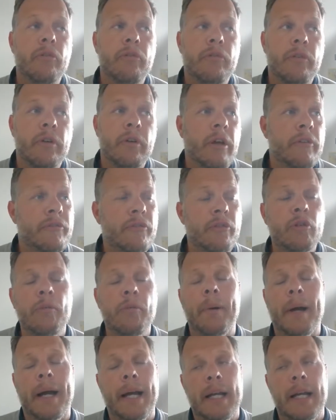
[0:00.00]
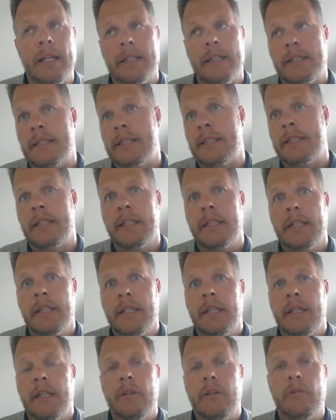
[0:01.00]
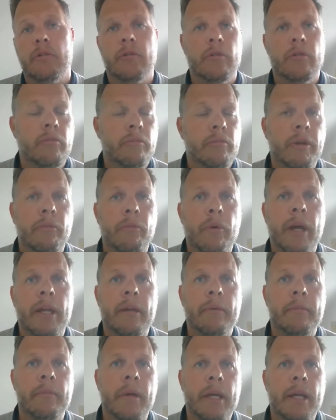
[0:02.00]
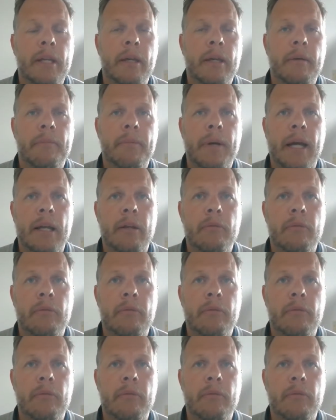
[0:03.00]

a few pilots. We made a pilot